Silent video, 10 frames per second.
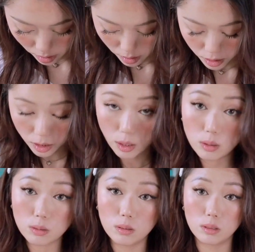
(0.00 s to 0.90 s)

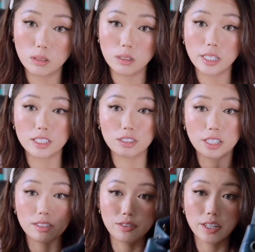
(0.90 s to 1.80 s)
So let's
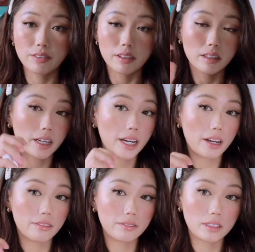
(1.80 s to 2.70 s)
transfer everything that I
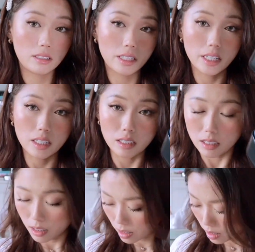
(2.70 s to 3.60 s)
have in here
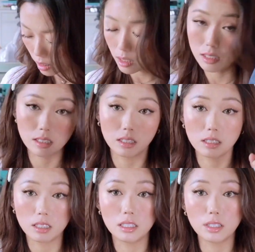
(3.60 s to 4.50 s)

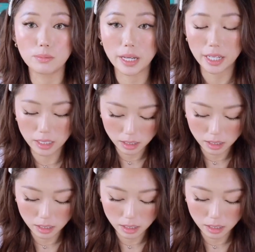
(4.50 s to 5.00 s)
into the new bag.